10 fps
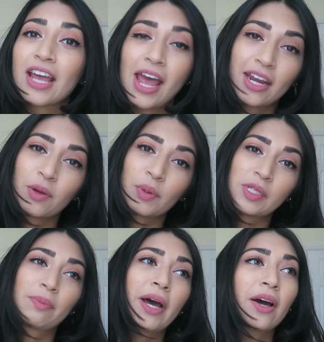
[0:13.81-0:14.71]
and it was
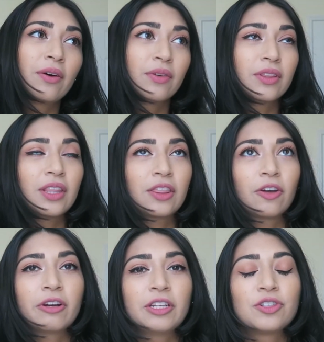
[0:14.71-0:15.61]
about the
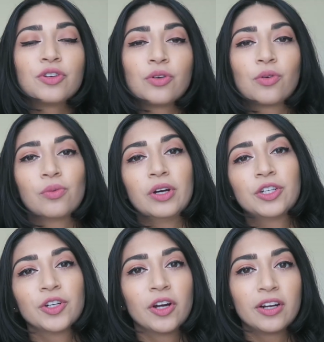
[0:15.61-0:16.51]
32
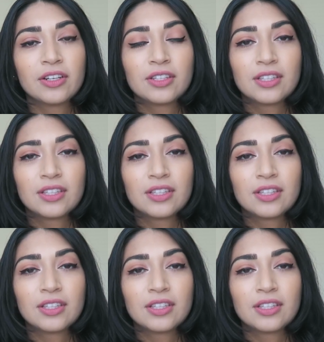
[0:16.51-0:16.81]
restaurants